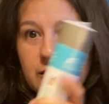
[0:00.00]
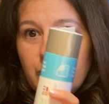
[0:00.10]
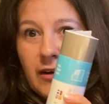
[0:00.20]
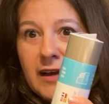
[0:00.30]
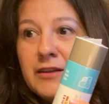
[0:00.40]

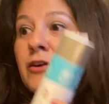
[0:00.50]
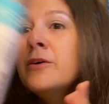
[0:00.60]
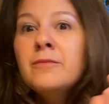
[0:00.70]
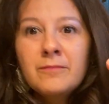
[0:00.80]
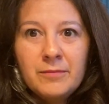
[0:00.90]

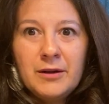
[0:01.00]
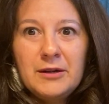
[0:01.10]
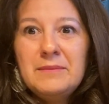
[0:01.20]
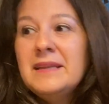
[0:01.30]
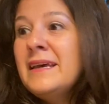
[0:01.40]
vinyl,
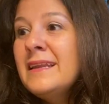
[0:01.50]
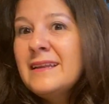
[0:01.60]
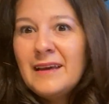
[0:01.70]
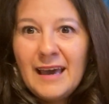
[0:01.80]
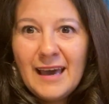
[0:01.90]
permanent,
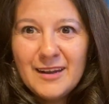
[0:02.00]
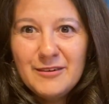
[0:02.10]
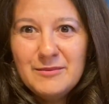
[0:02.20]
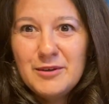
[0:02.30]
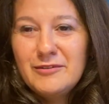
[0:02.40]
and
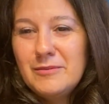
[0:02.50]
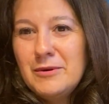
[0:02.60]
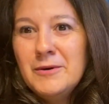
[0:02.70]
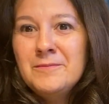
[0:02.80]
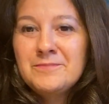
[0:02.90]

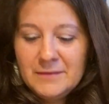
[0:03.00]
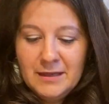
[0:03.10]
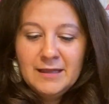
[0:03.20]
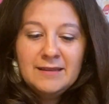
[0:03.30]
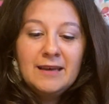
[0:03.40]
removable.
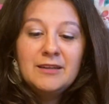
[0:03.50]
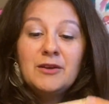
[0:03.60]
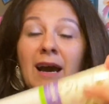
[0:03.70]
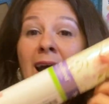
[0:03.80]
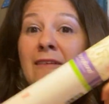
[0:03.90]
Then you
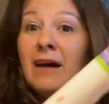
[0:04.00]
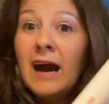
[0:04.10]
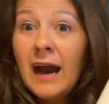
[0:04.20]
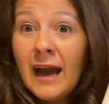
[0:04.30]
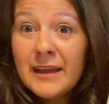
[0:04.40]
have
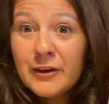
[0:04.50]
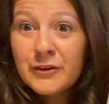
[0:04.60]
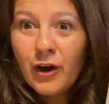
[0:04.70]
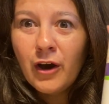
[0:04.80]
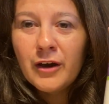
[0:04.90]

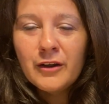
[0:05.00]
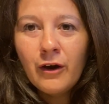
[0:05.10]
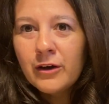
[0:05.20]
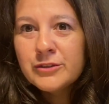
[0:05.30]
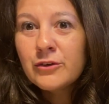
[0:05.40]
iron-on,
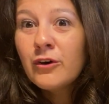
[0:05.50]
also